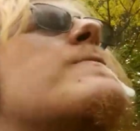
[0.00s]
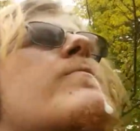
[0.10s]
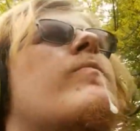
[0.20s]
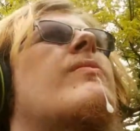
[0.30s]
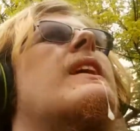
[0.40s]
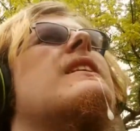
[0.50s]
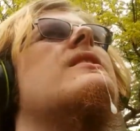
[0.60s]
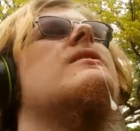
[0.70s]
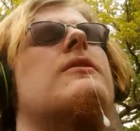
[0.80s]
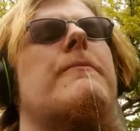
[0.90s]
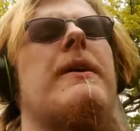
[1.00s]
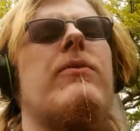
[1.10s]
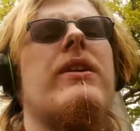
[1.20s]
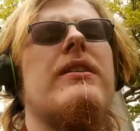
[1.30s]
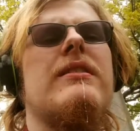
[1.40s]
It's also a bit
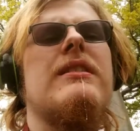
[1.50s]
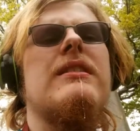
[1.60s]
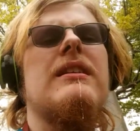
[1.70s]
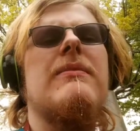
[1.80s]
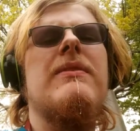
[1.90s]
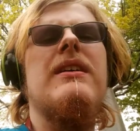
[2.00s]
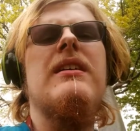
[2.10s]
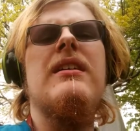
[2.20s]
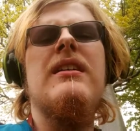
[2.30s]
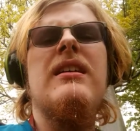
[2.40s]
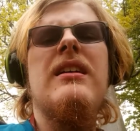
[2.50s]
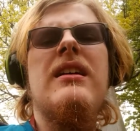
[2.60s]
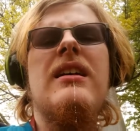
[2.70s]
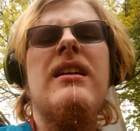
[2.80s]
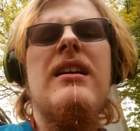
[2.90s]
weird since I'm.
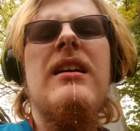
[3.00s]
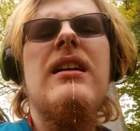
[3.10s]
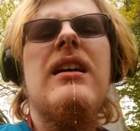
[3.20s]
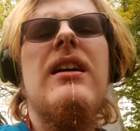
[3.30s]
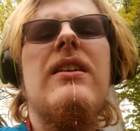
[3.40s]
Oh,